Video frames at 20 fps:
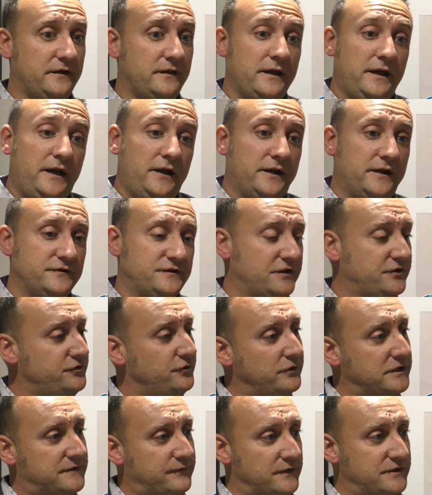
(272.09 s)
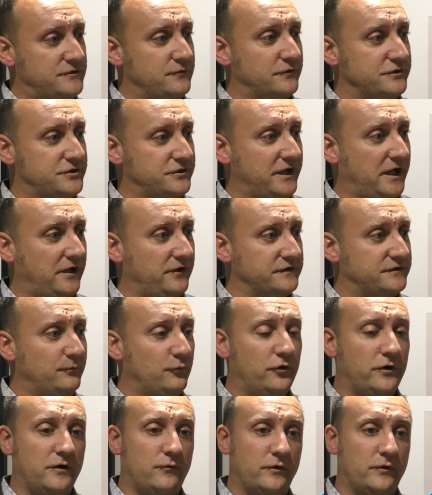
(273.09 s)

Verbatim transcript: hey, here's a choice, for $200 more,